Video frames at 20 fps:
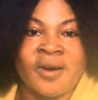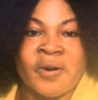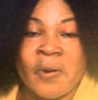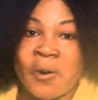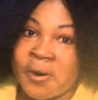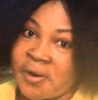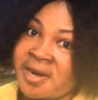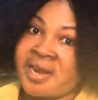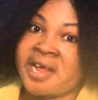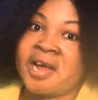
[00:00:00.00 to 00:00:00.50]

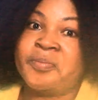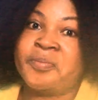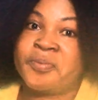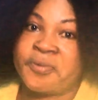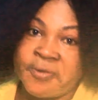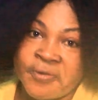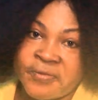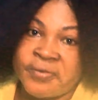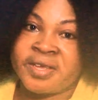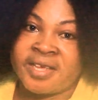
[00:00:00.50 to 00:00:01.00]
on an
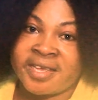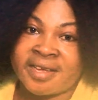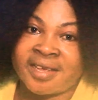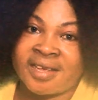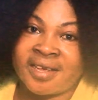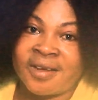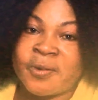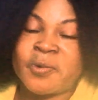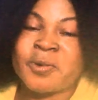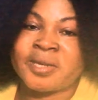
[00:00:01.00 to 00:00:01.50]
apple,
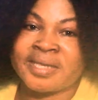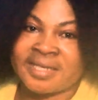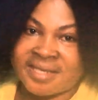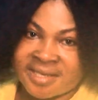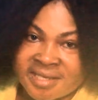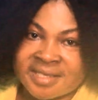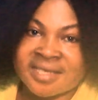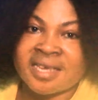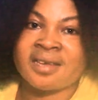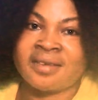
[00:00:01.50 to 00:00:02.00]
what
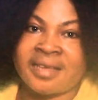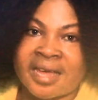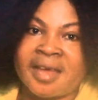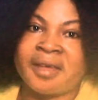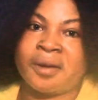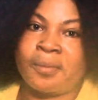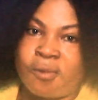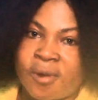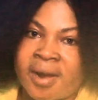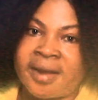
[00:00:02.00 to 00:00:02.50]
says, sir, ya,
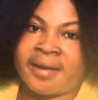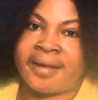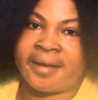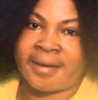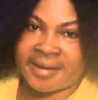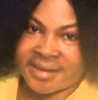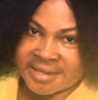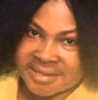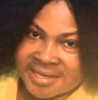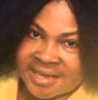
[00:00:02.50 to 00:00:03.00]
your boy, near
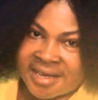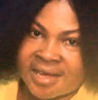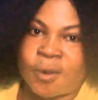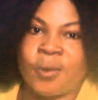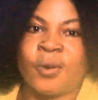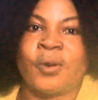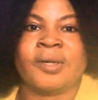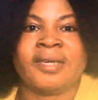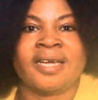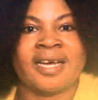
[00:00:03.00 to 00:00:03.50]
Cassa,
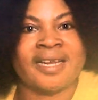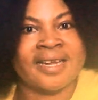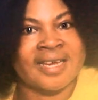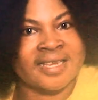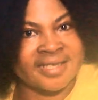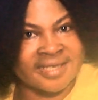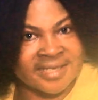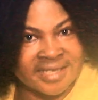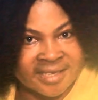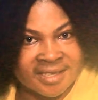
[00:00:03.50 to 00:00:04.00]
or Dana
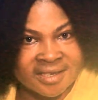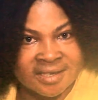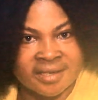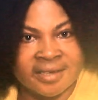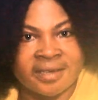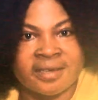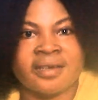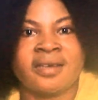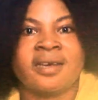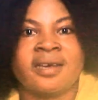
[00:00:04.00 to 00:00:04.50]

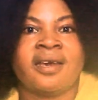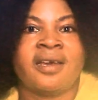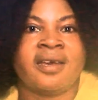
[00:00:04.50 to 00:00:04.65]
say,